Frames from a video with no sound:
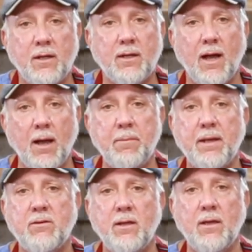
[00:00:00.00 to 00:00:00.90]

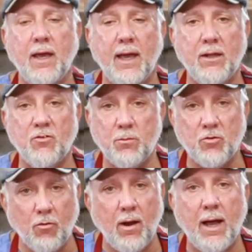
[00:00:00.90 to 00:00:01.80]
commenting and
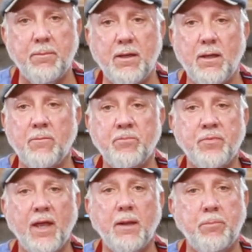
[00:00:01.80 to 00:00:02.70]
subscribing
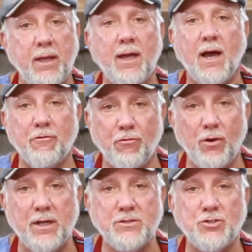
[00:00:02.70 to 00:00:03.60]
and being our
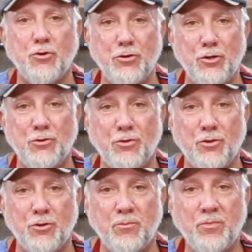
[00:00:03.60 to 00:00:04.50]
friends on
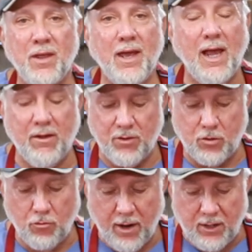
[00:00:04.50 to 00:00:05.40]
YouTube. Have a
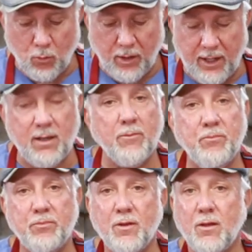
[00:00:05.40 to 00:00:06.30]
great week.
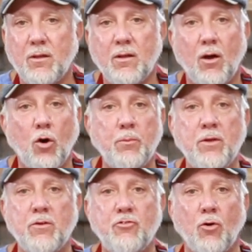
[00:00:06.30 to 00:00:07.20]
Hope
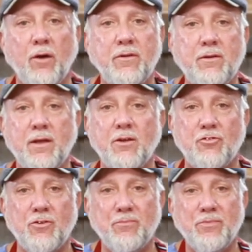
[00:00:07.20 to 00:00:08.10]
you enjoy the
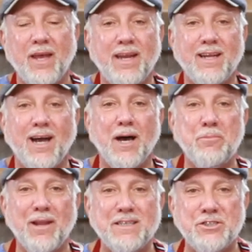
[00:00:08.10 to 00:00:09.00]
dish and God
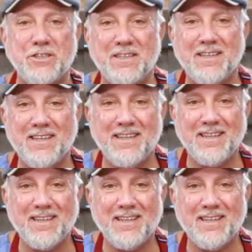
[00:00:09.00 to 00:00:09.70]
bless you.